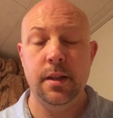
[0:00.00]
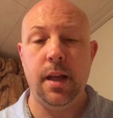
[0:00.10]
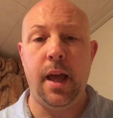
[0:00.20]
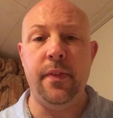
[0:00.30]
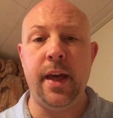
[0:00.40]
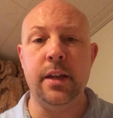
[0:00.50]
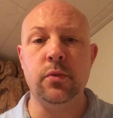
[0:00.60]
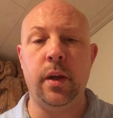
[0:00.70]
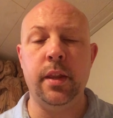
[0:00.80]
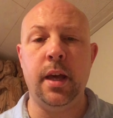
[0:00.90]
and that is
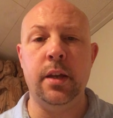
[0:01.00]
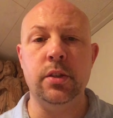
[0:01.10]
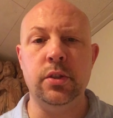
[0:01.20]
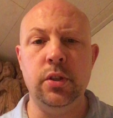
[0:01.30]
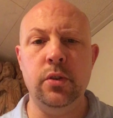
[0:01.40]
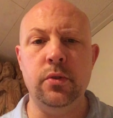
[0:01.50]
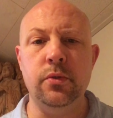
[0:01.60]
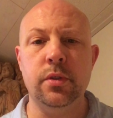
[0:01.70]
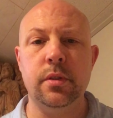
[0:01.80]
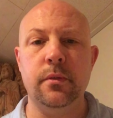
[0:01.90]
why that is
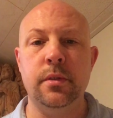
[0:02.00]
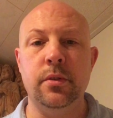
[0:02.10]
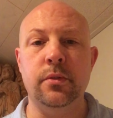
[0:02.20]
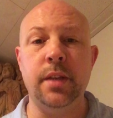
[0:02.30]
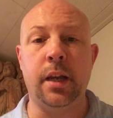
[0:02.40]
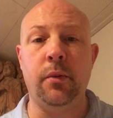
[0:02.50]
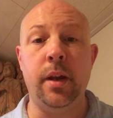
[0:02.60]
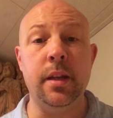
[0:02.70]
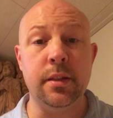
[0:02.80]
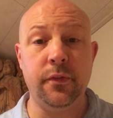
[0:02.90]
used to
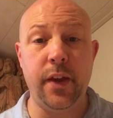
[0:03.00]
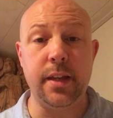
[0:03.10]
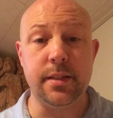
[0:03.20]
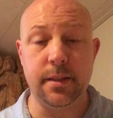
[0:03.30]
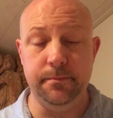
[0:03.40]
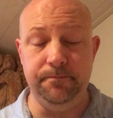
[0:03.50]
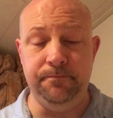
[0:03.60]
decorate his face.